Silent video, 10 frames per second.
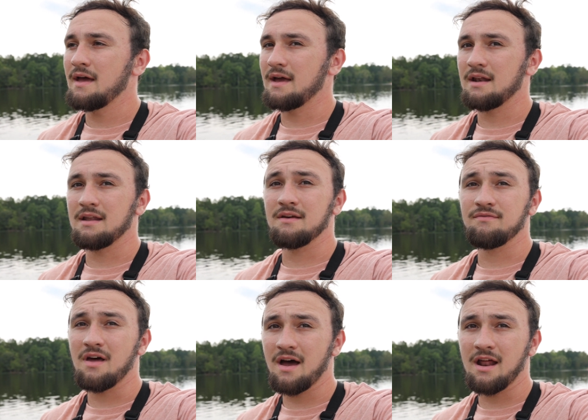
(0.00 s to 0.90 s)
And
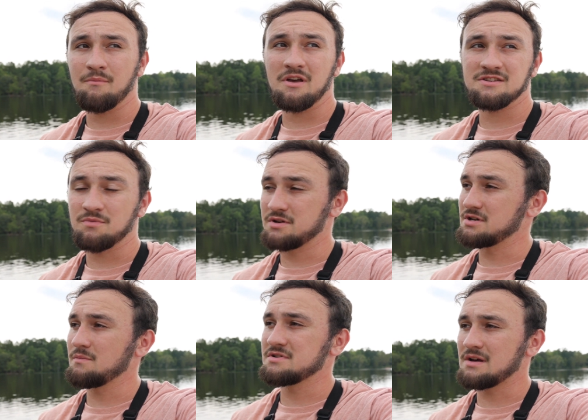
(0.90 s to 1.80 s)
if not, I may switch
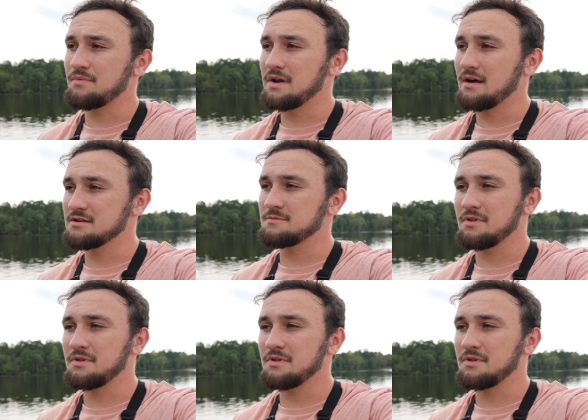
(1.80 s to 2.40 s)
up to something else.